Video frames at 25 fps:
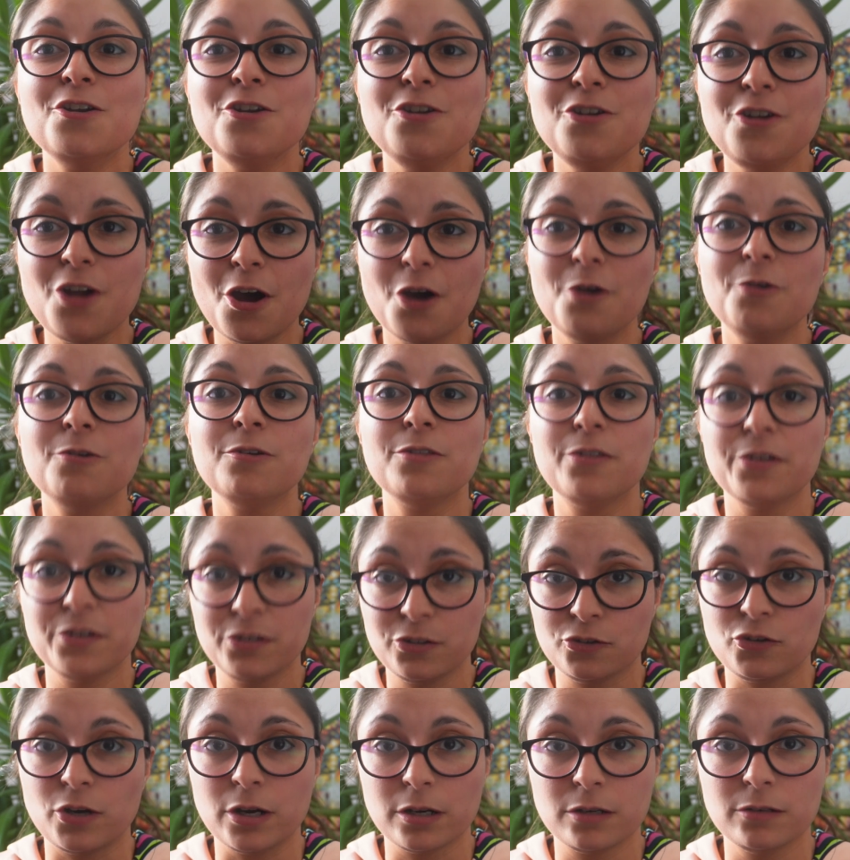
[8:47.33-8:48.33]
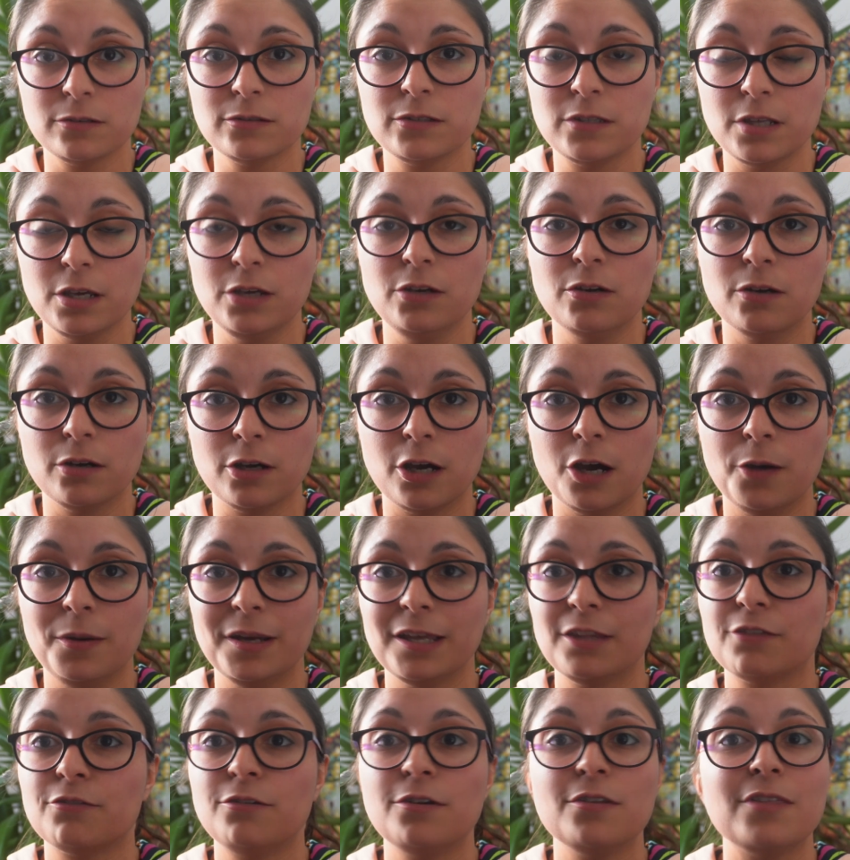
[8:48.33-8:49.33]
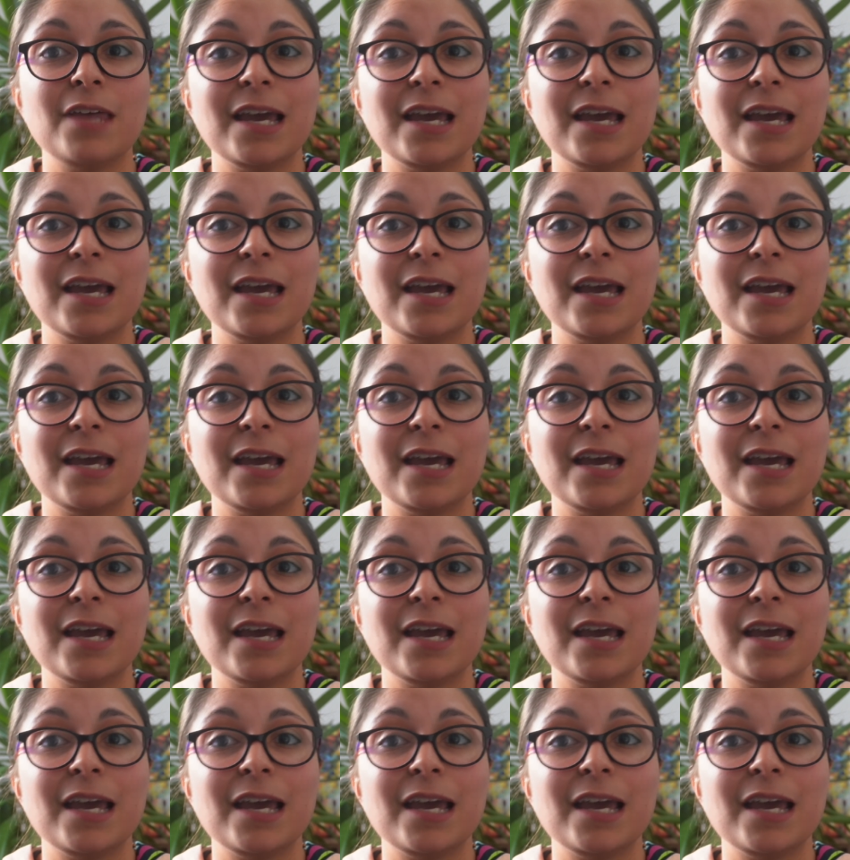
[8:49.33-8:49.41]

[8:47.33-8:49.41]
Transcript: know the struggles that you're going through.